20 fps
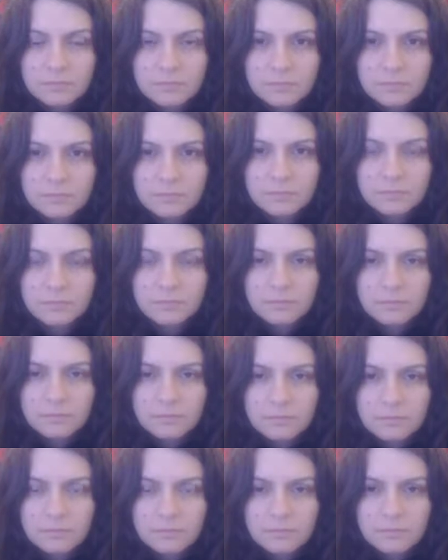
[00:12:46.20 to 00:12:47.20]

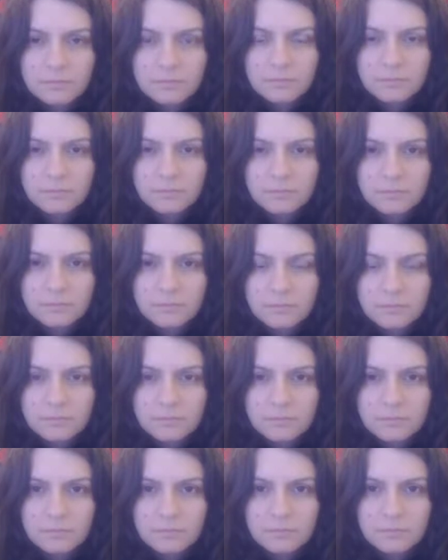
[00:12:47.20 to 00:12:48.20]

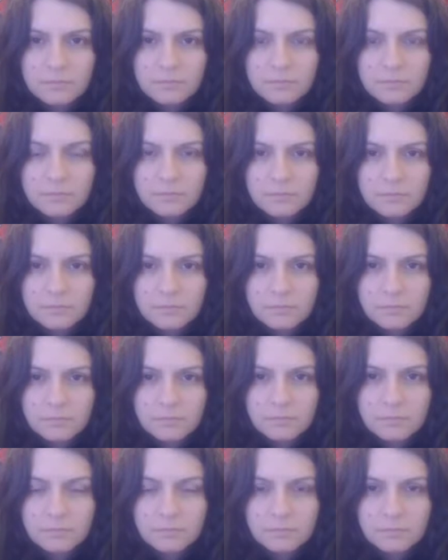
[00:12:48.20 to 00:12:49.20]

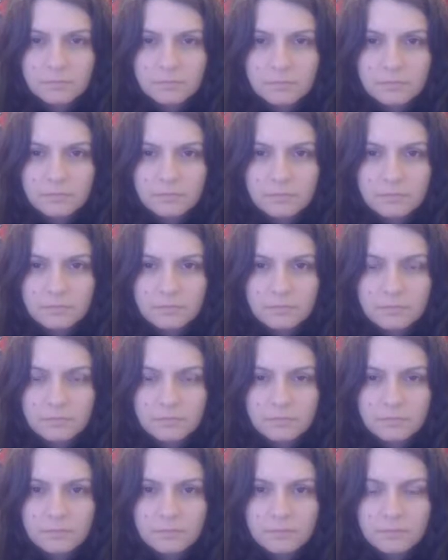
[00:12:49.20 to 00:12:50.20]

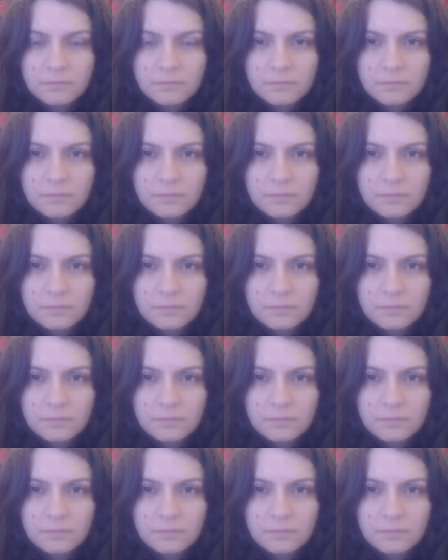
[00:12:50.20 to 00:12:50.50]
(not speaking)